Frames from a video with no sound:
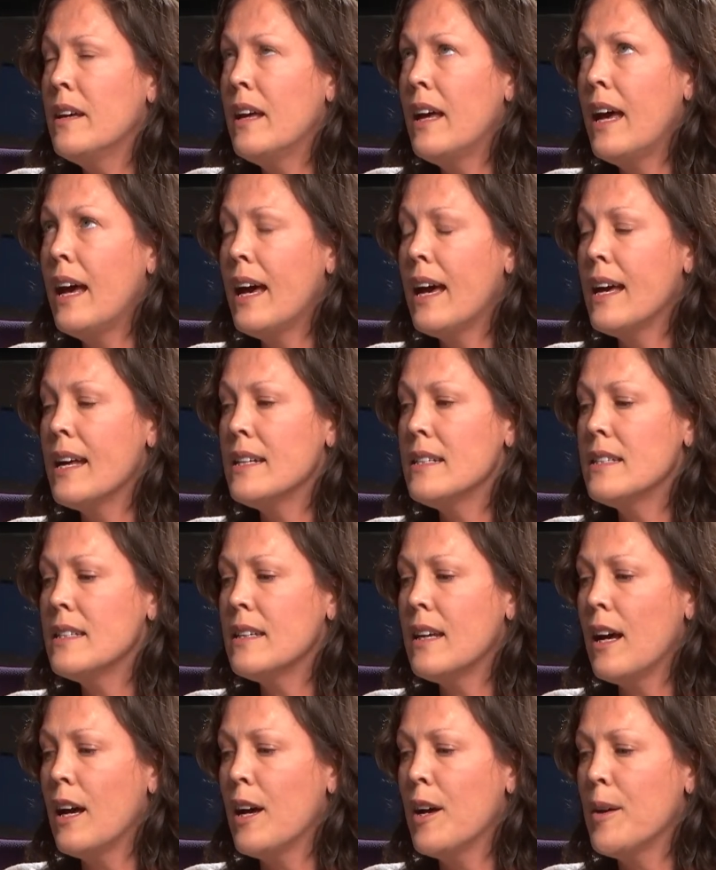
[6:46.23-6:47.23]
at
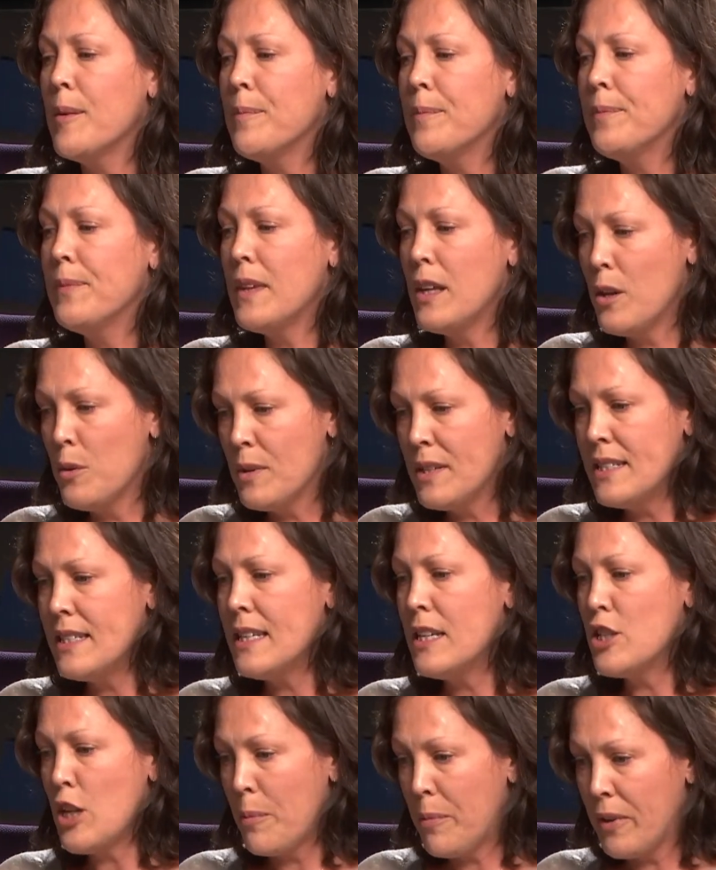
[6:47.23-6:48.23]

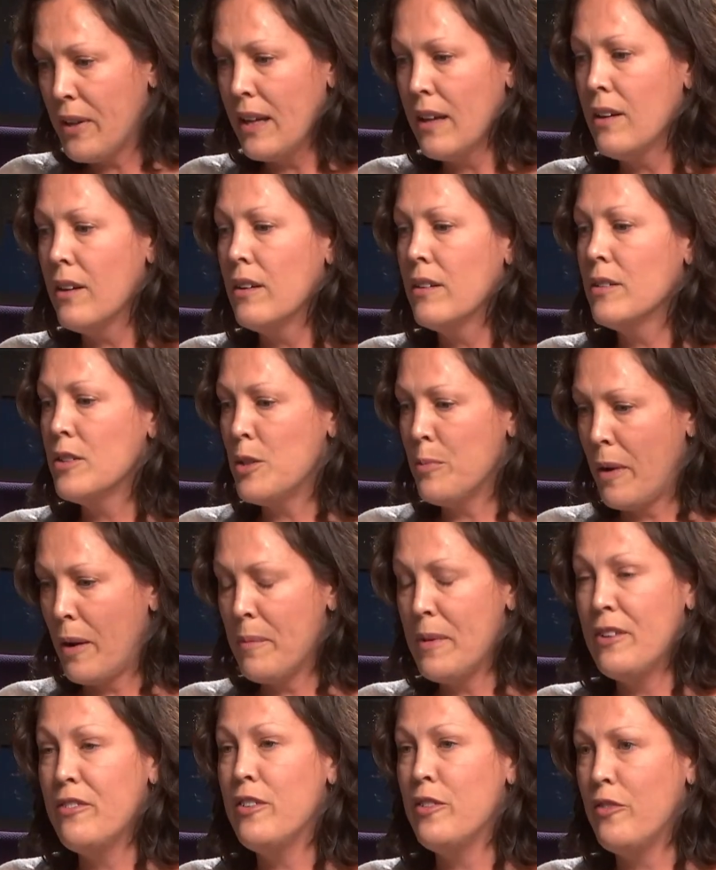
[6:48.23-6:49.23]
UNC Chapel Hill
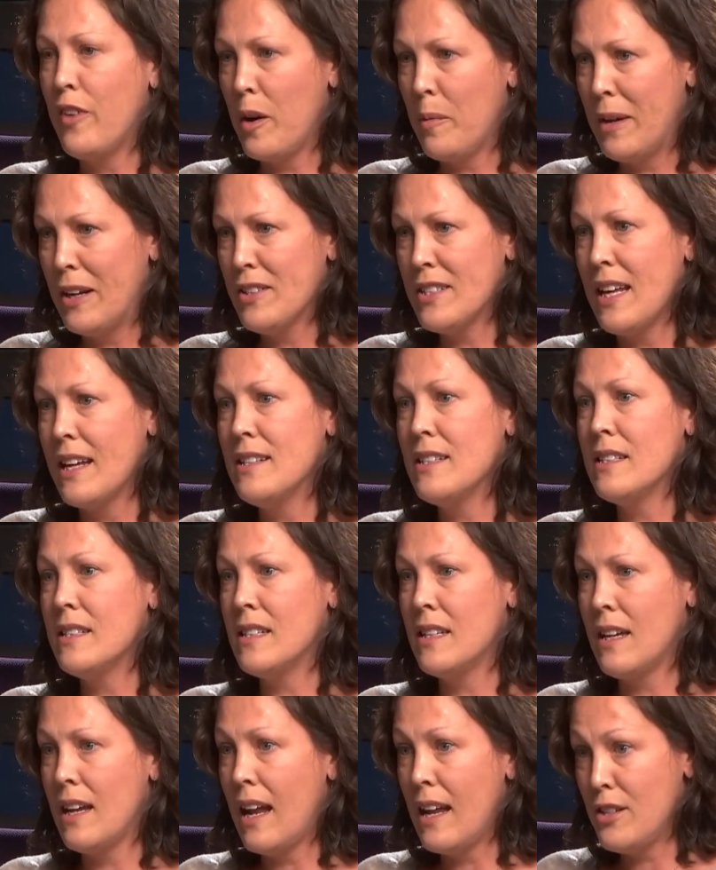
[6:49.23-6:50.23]
Department of Environmental Sciences
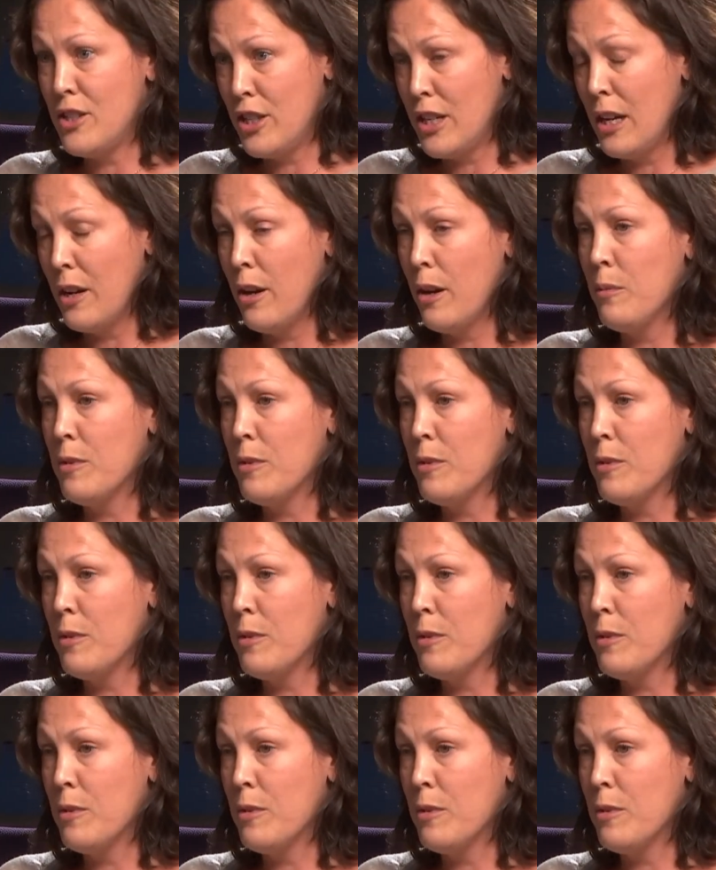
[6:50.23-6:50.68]
and Engineering,